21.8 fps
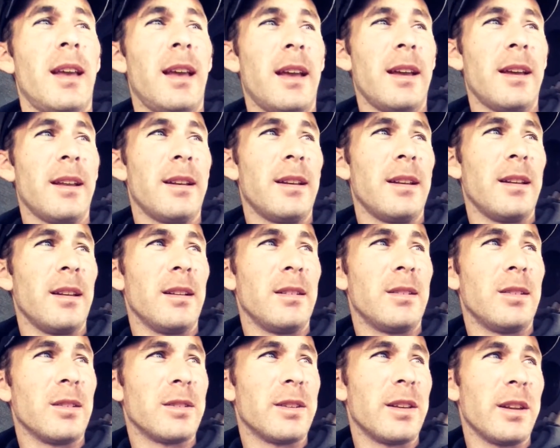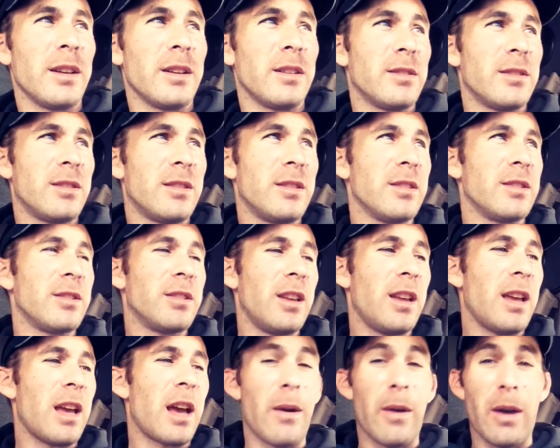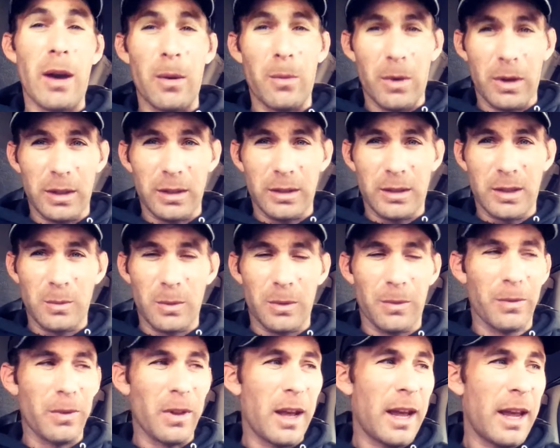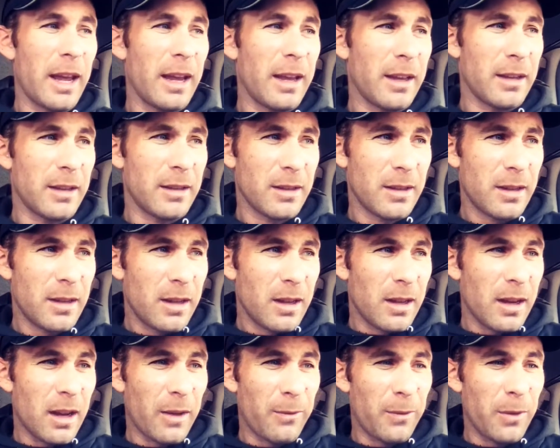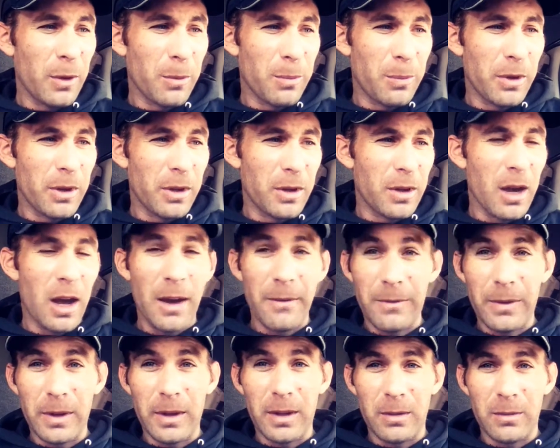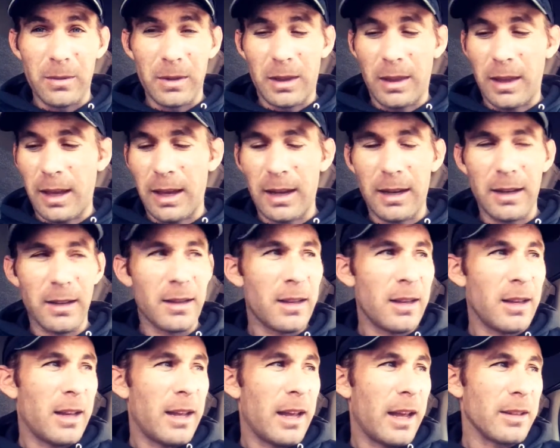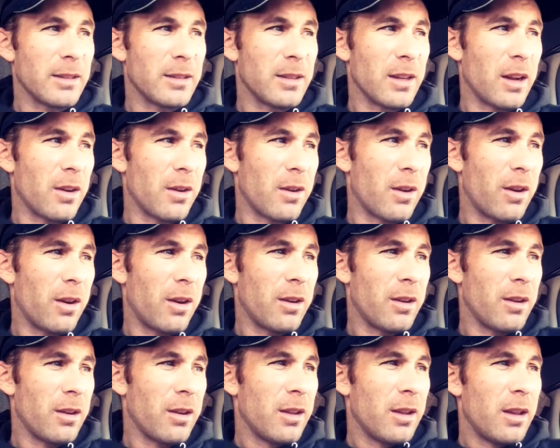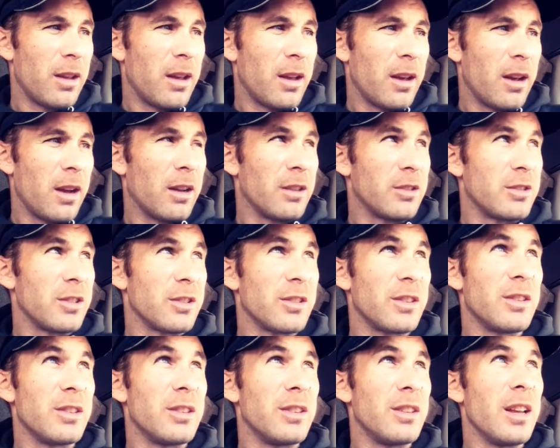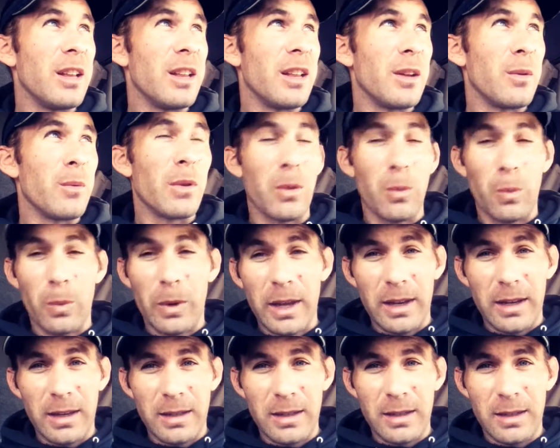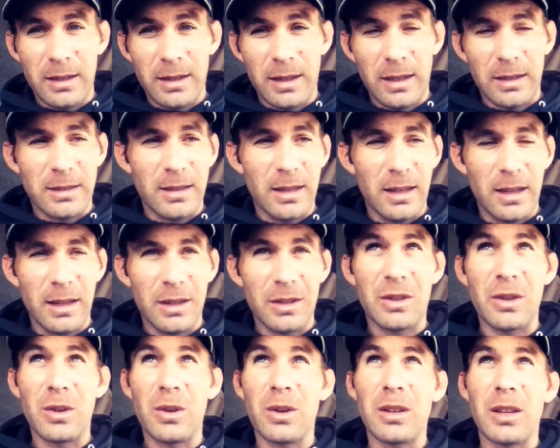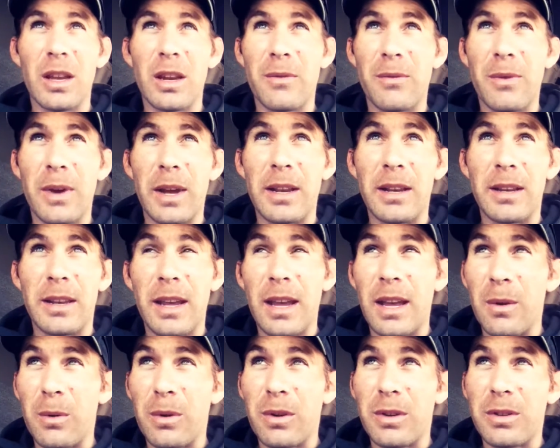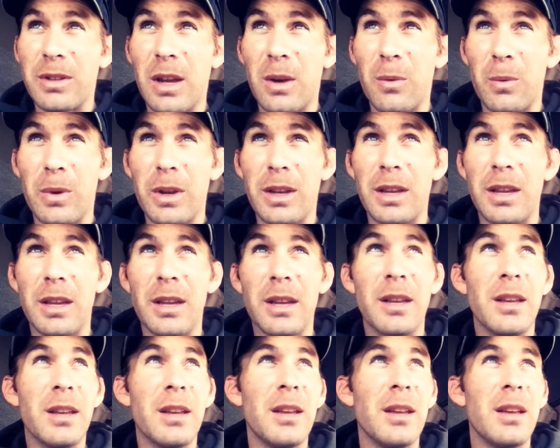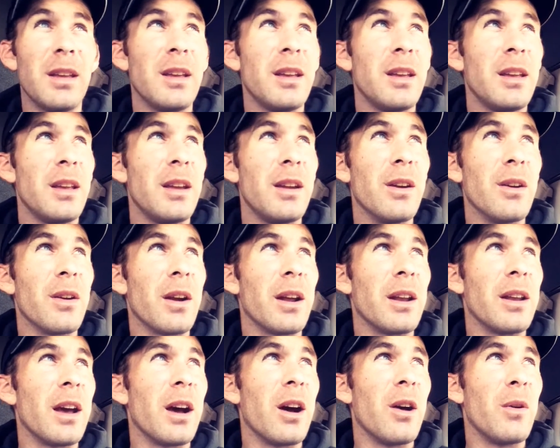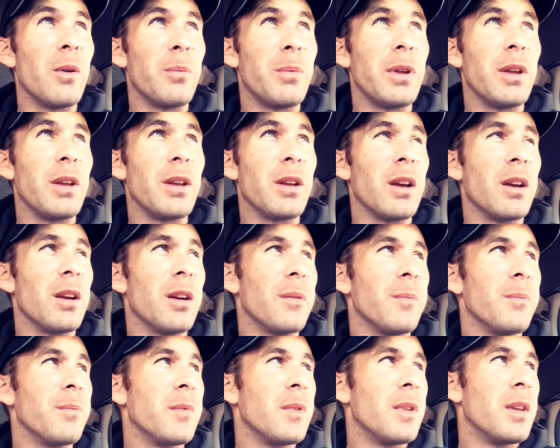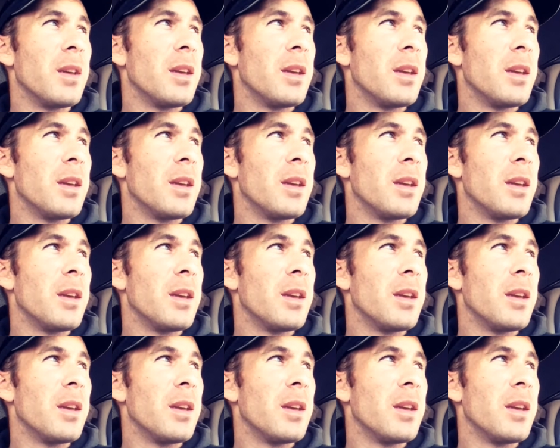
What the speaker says: and just to see how I was with flying it, I feel pretty confident with that. It's not hard. It's just dealing with wind. That's the issue. You got to find a day where it's not windy. Here right now would be a